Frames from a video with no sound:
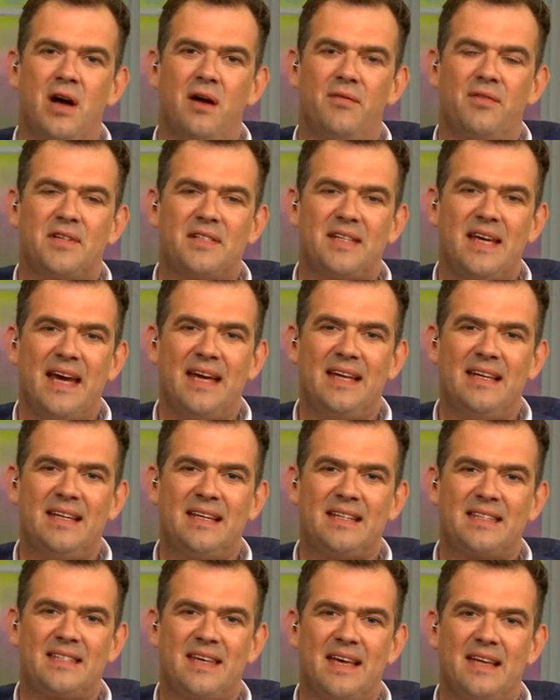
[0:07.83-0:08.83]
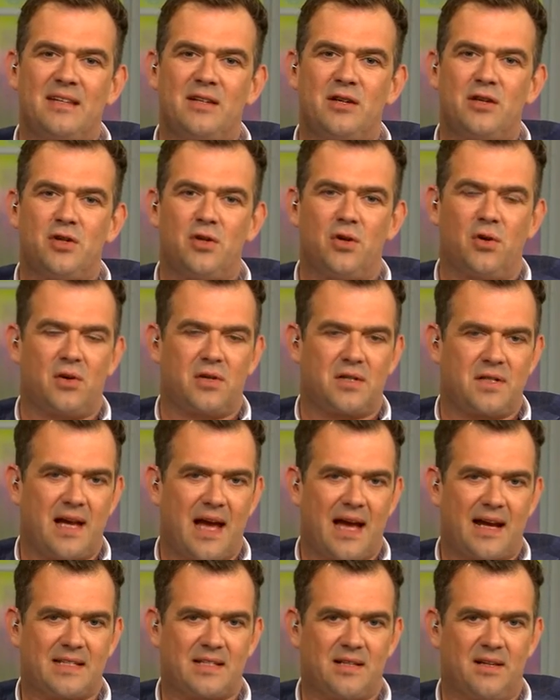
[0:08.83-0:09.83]
of a 10-cent sugar
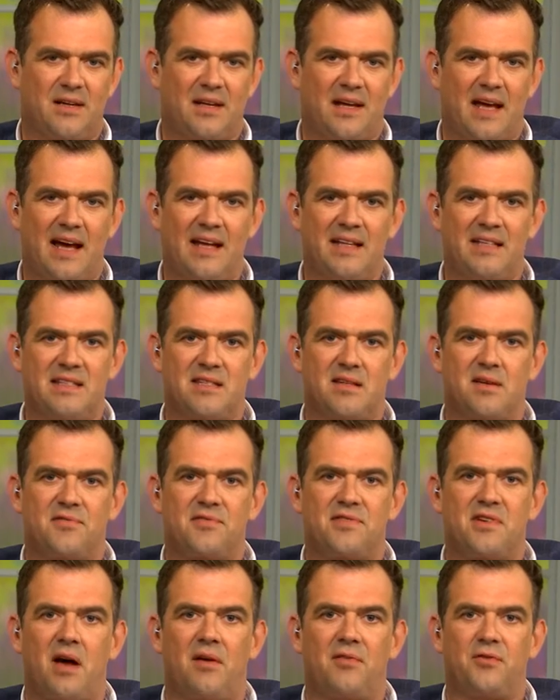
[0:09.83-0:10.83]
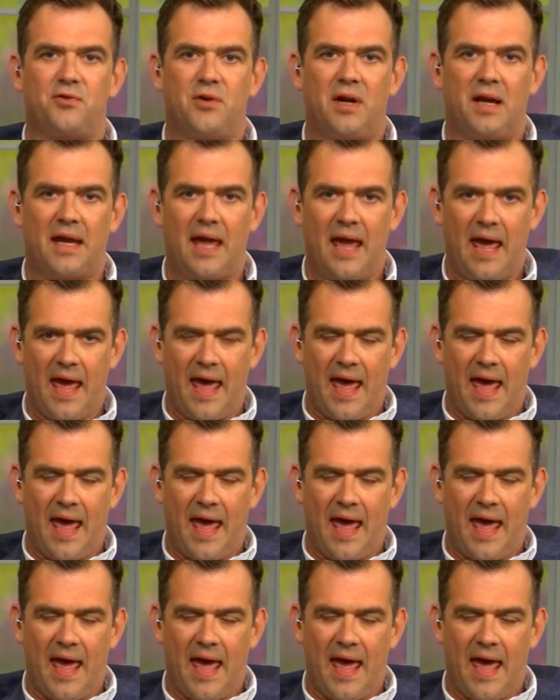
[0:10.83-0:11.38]
tax on cans of soft drink